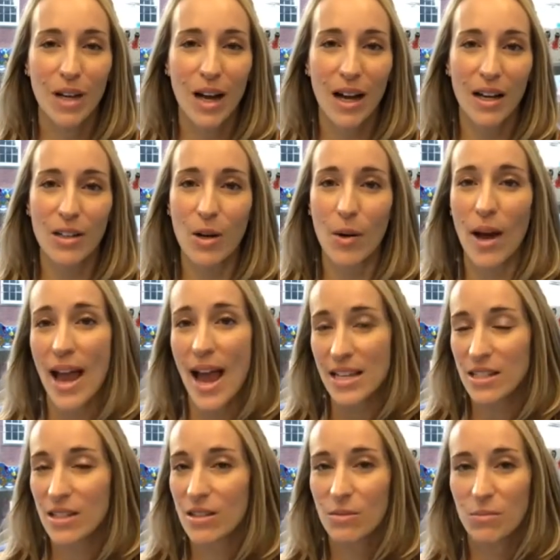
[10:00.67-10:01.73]
I
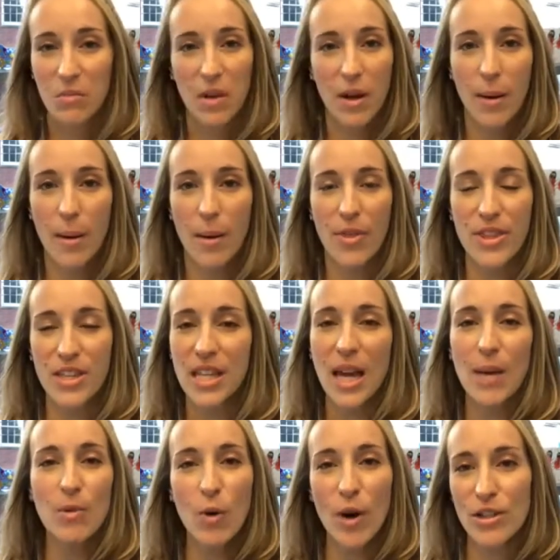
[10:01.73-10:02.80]
asked the
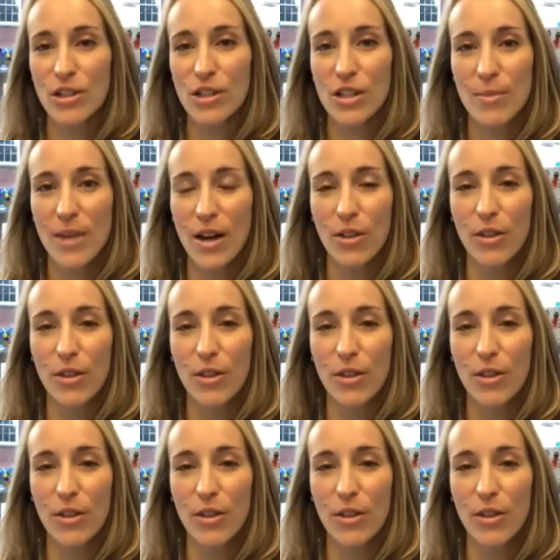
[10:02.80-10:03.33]
same question about